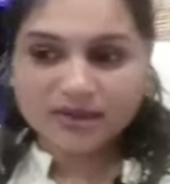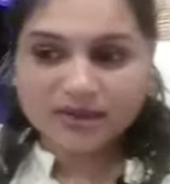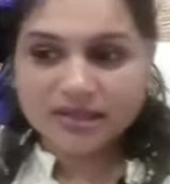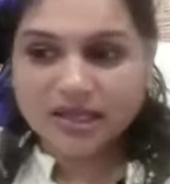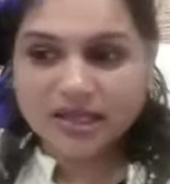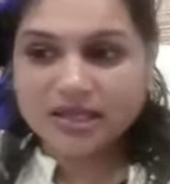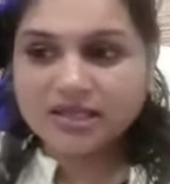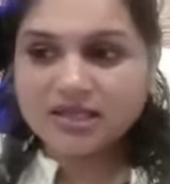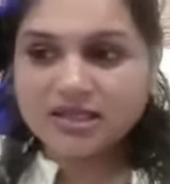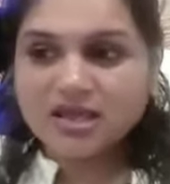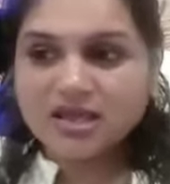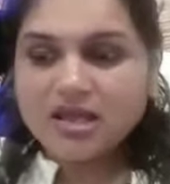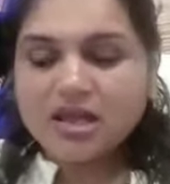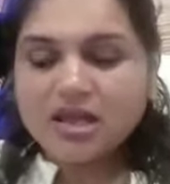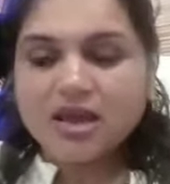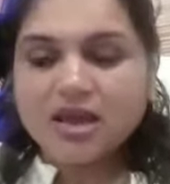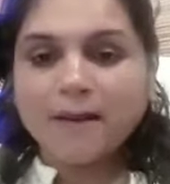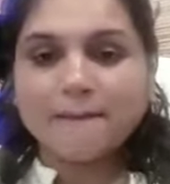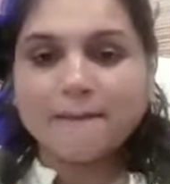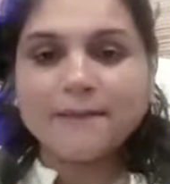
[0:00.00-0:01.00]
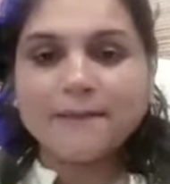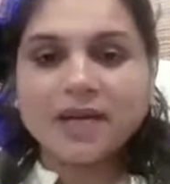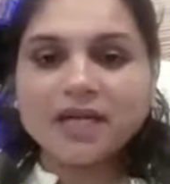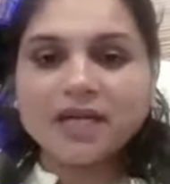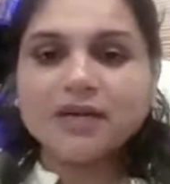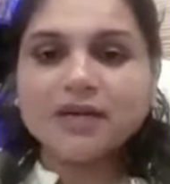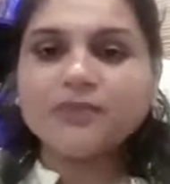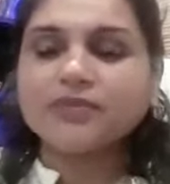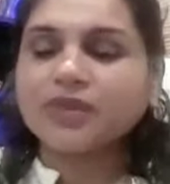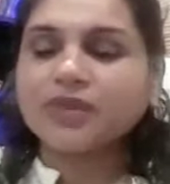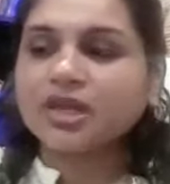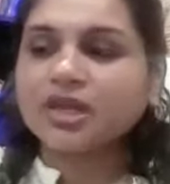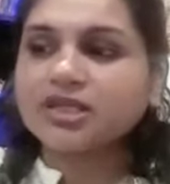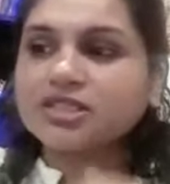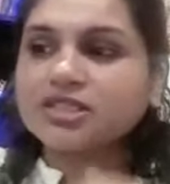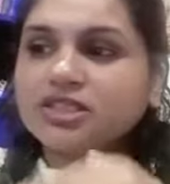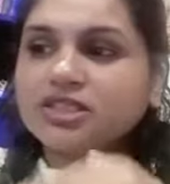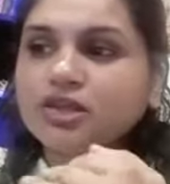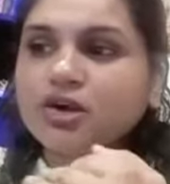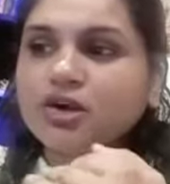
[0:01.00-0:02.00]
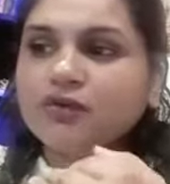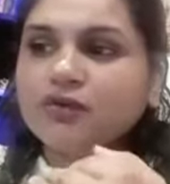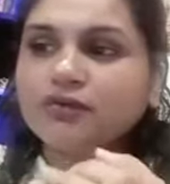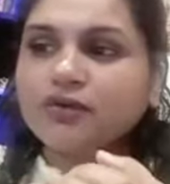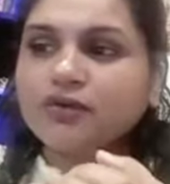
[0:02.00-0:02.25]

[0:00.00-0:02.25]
Right? But instead of